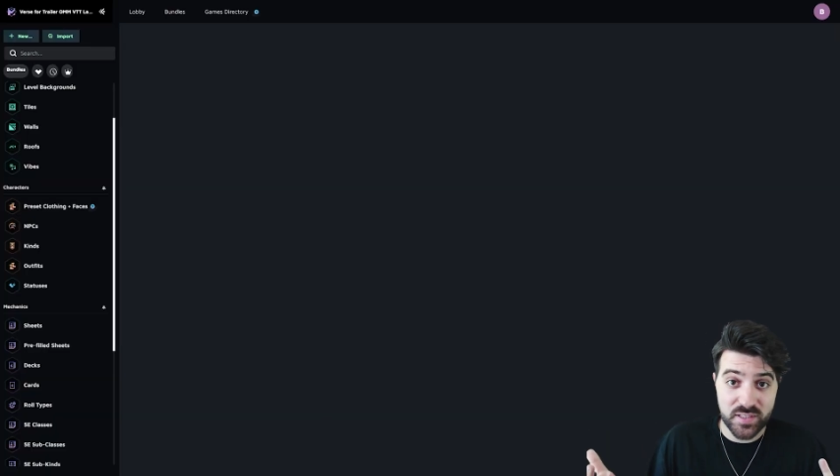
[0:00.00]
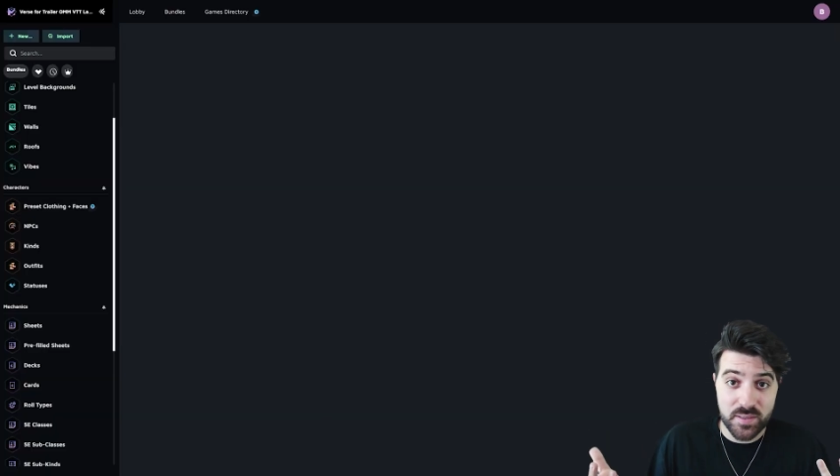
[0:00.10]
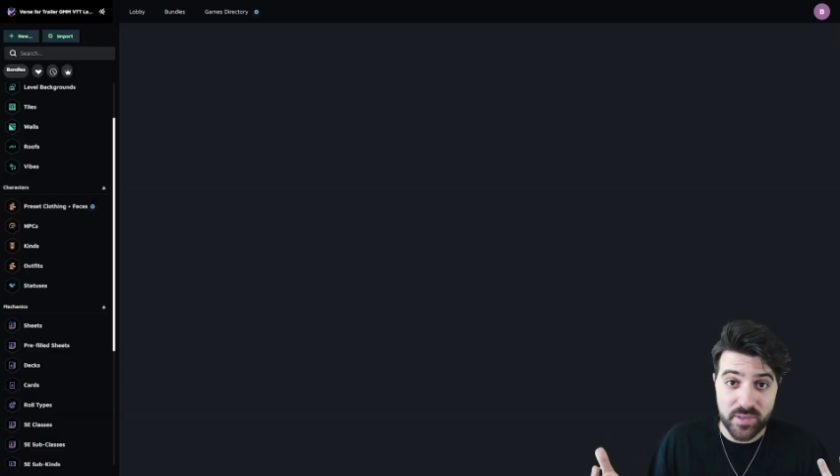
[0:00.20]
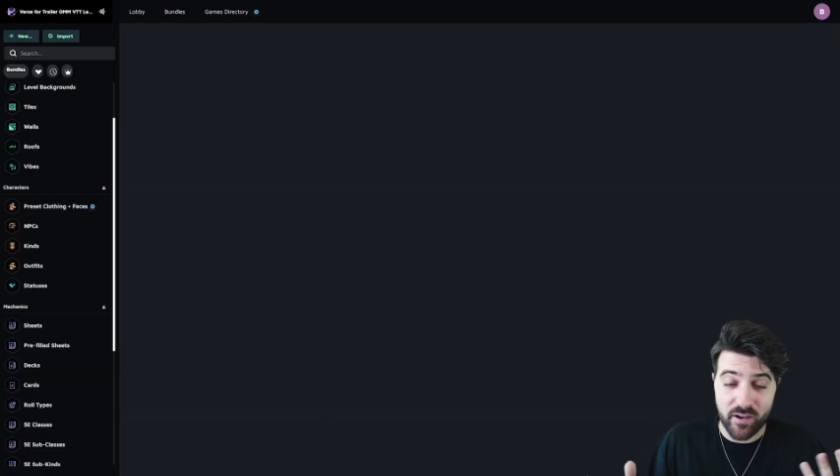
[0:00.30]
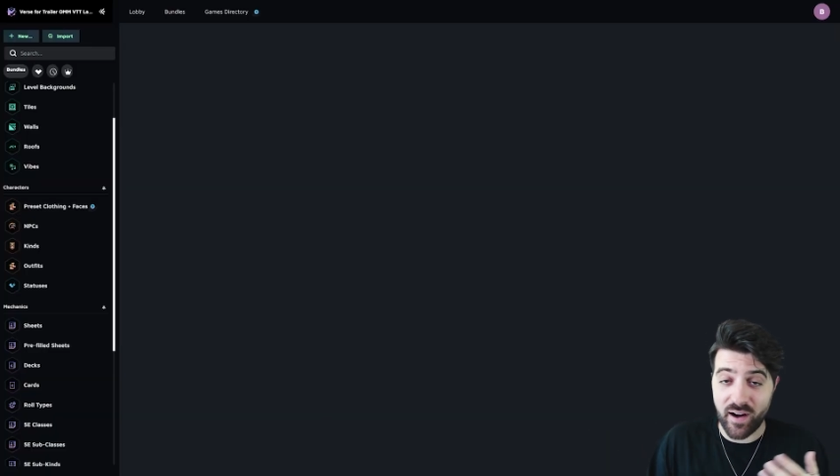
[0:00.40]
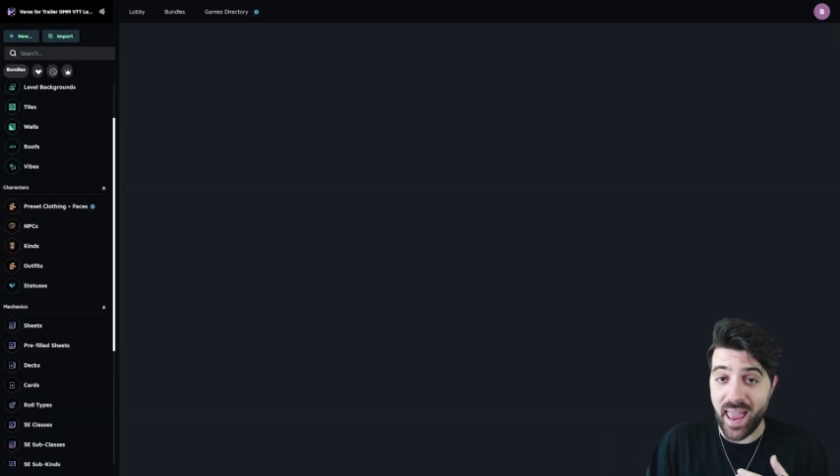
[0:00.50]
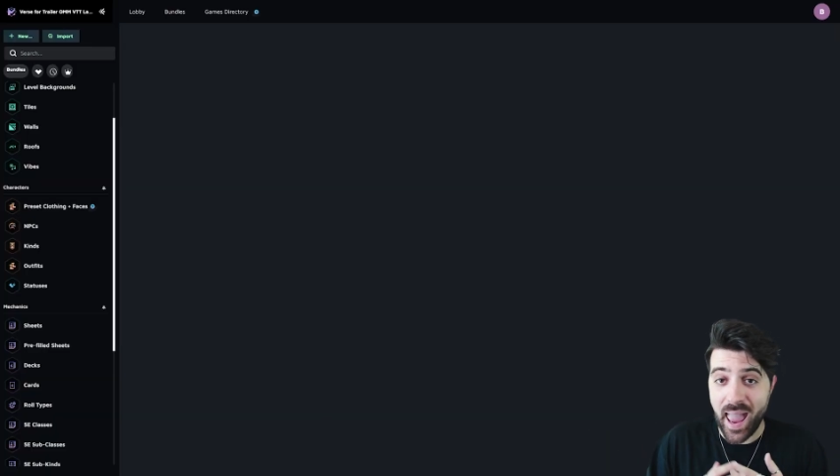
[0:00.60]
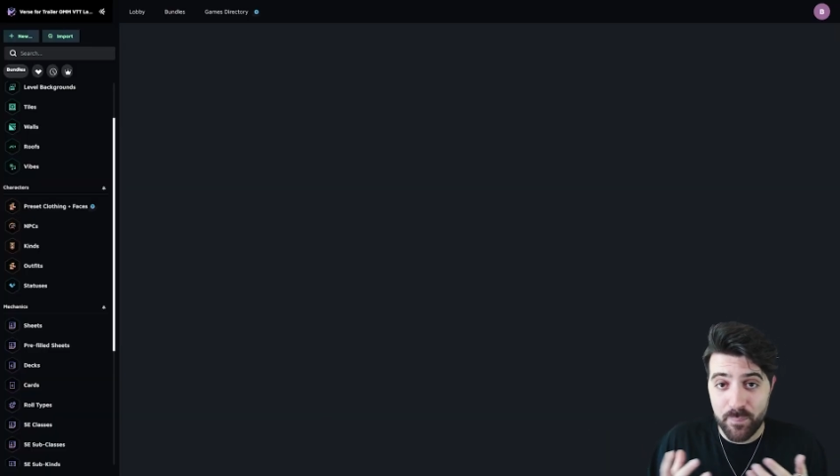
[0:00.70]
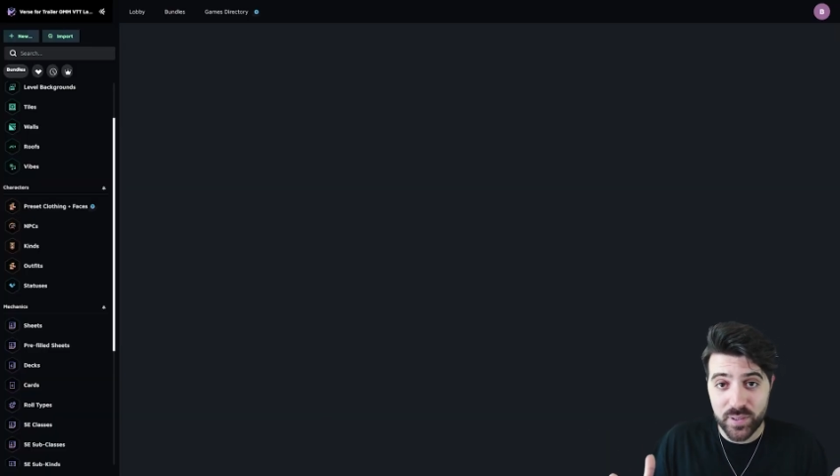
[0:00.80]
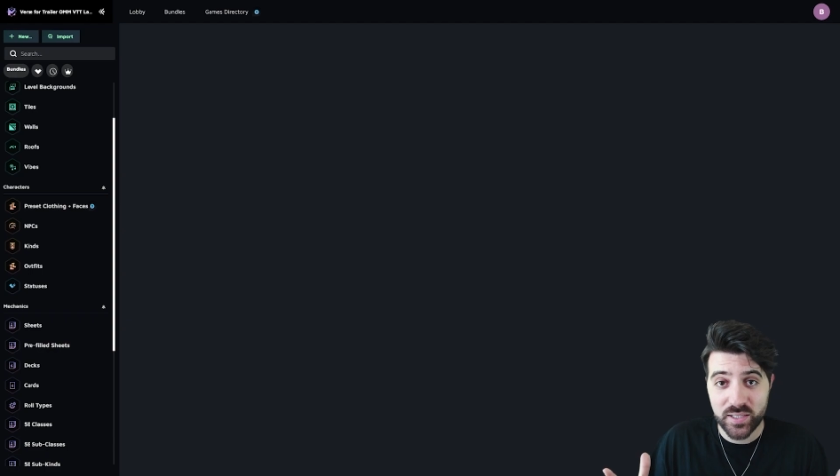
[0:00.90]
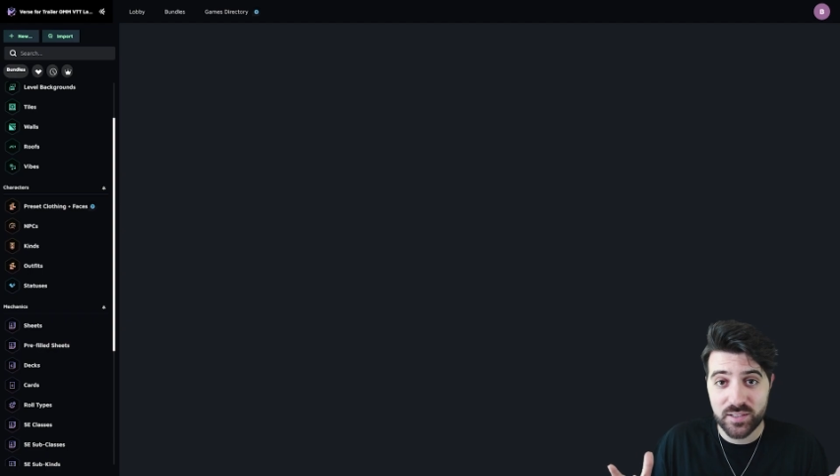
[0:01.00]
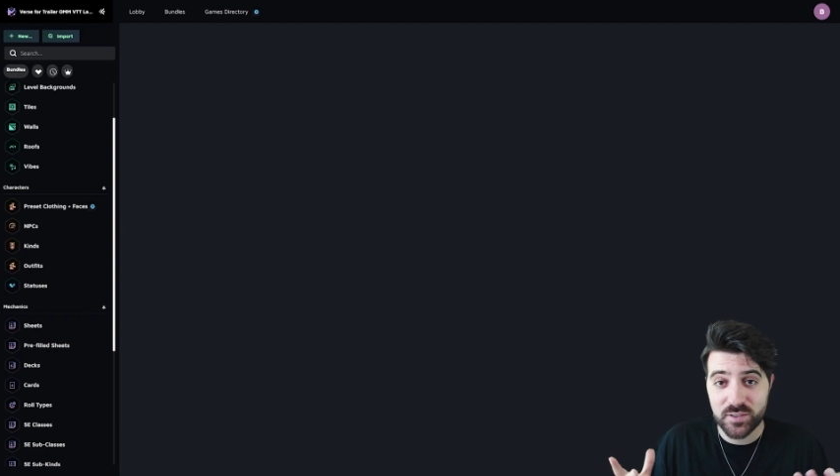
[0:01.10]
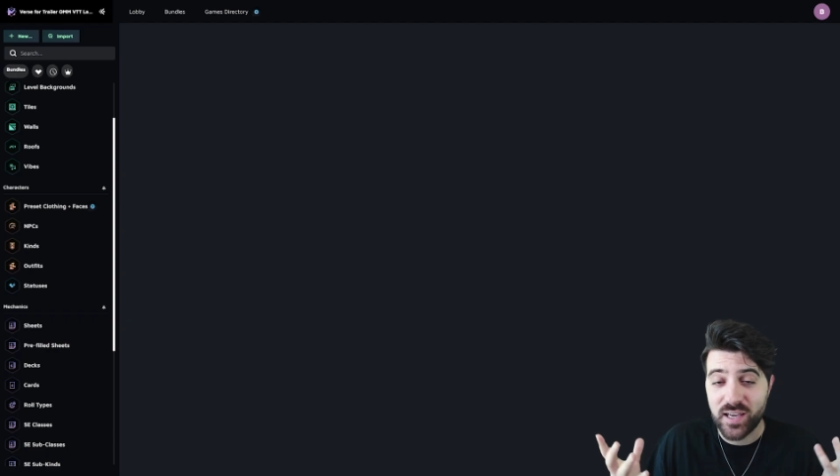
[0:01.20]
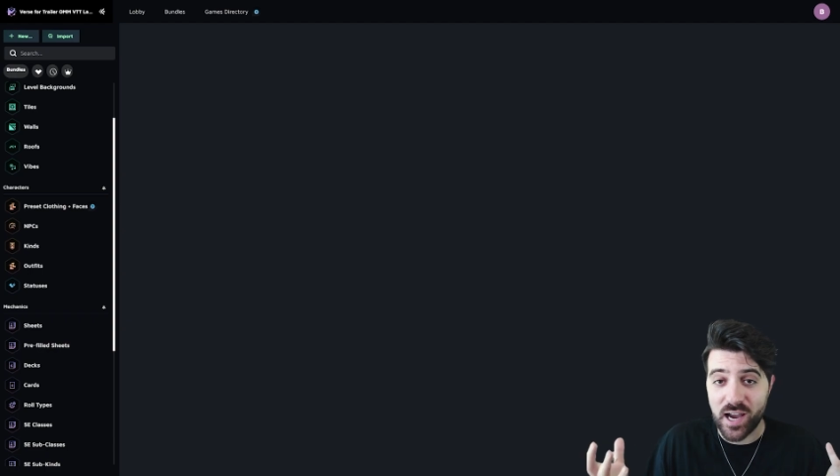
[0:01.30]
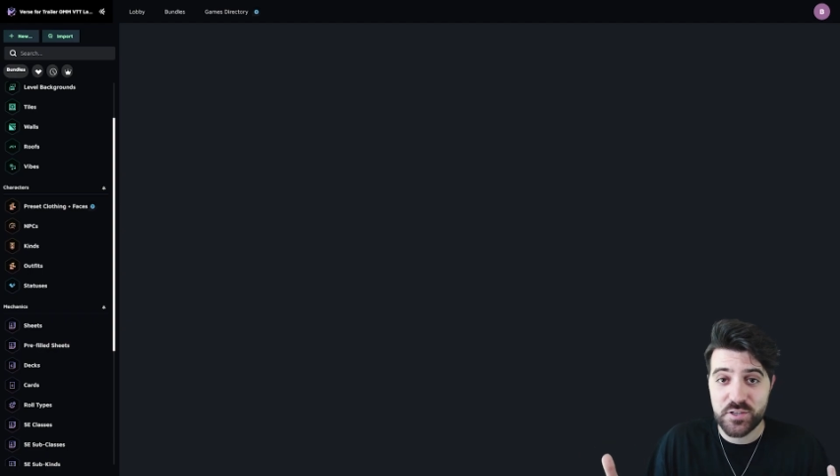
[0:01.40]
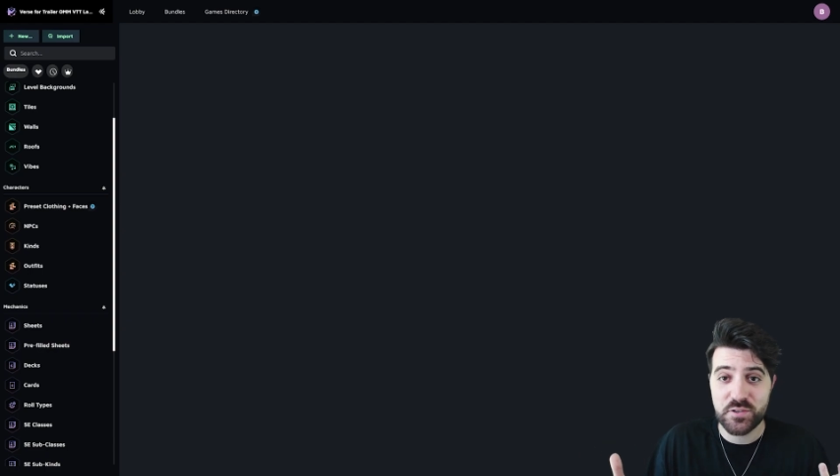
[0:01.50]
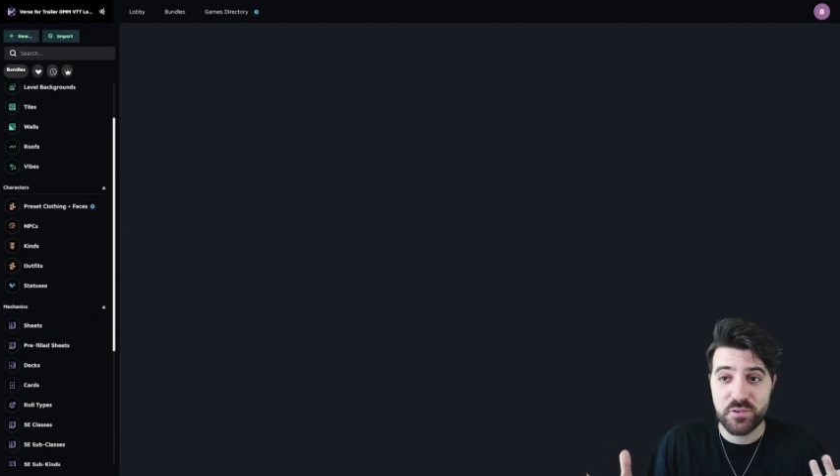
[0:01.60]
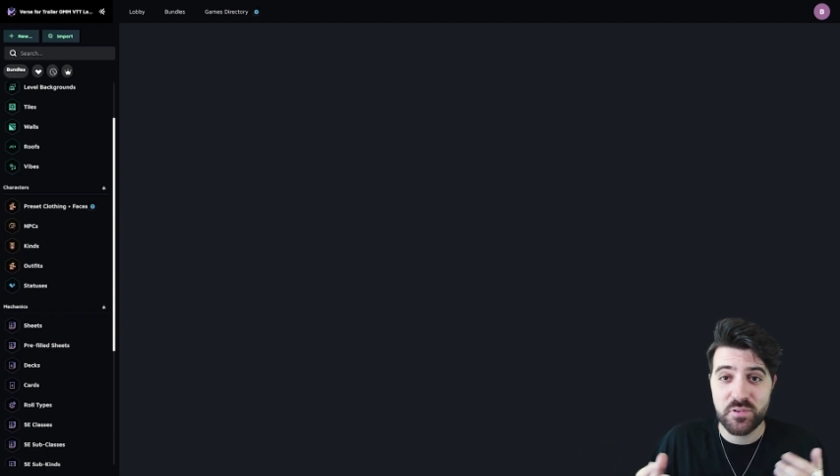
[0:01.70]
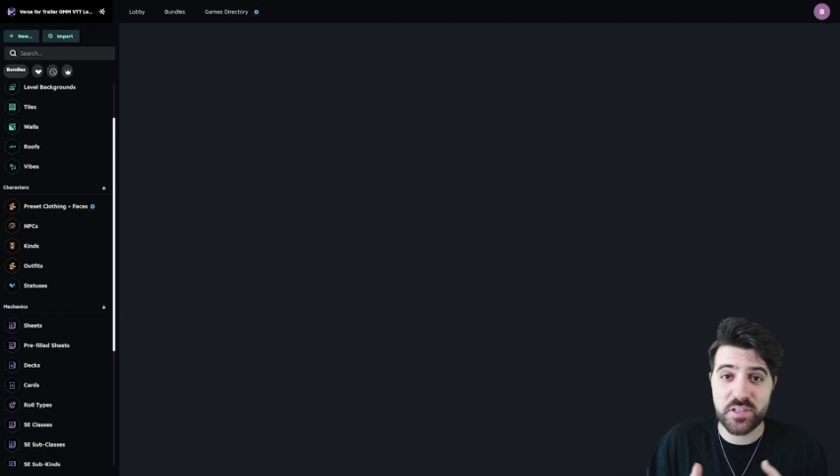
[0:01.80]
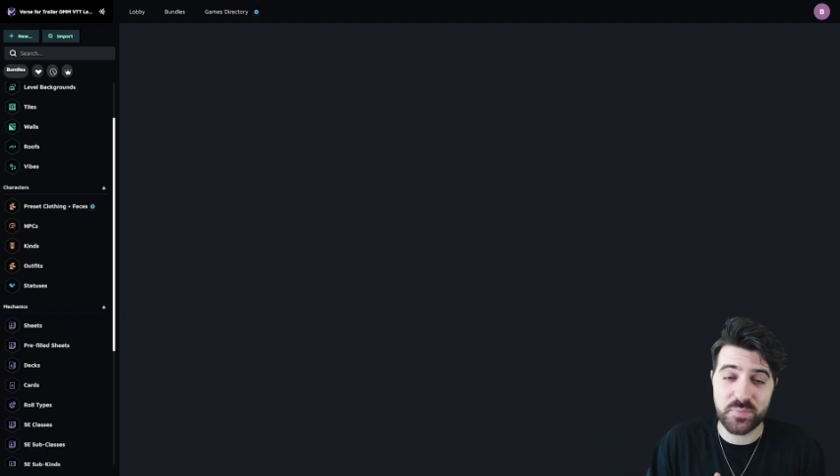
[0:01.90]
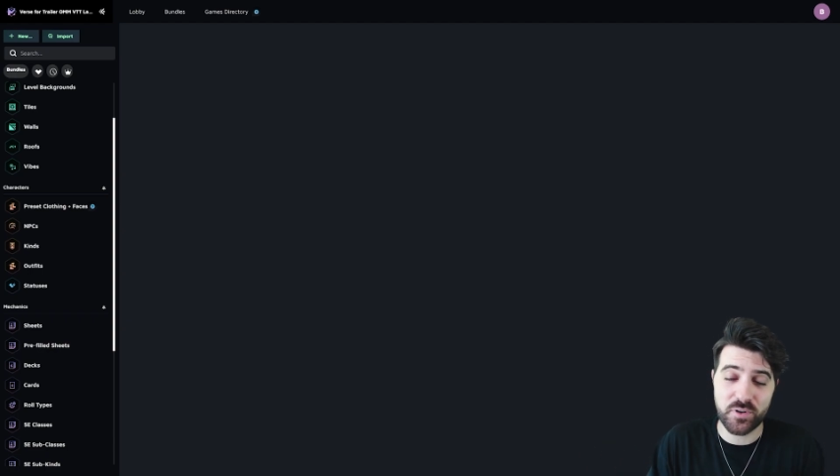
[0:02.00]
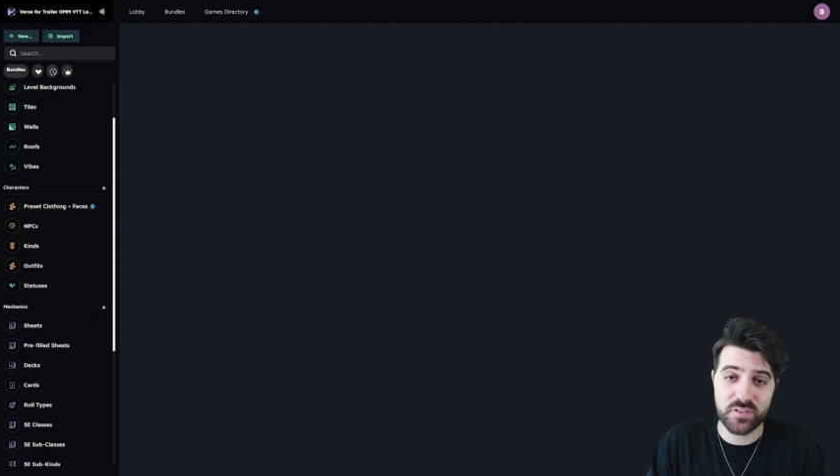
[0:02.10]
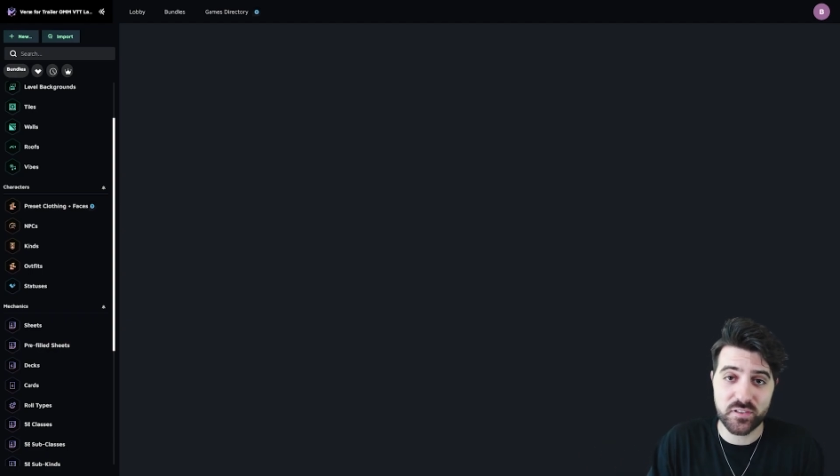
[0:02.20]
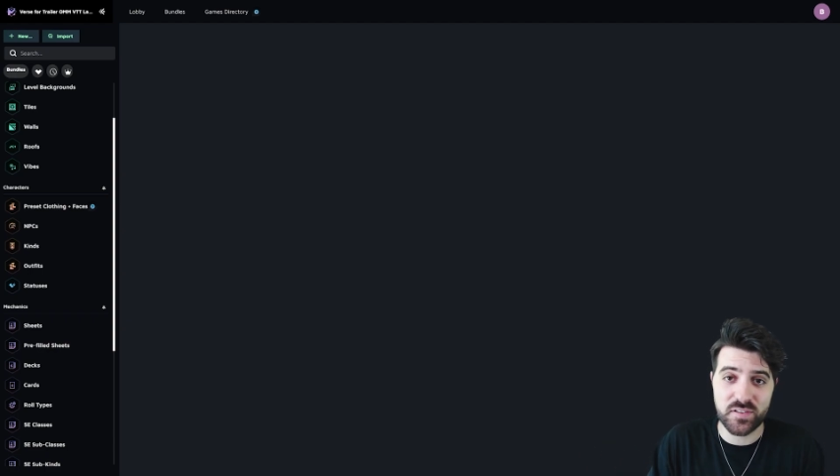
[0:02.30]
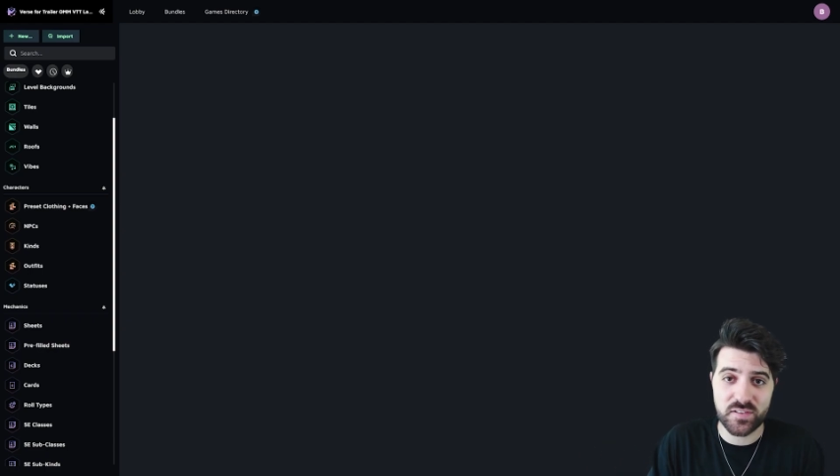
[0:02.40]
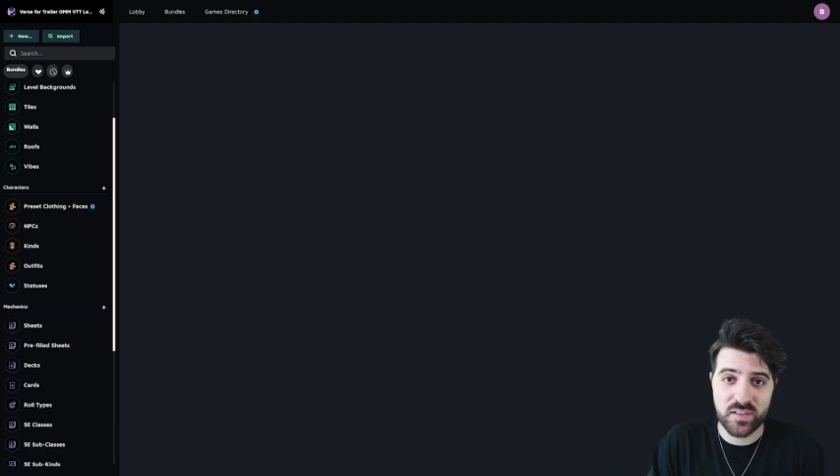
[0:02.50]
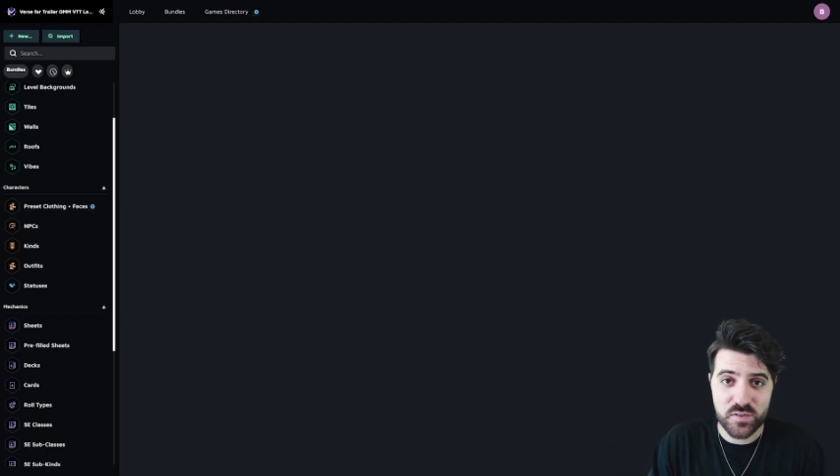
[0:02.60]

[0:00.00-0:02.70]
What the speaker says: team that are happy to guide you through this process.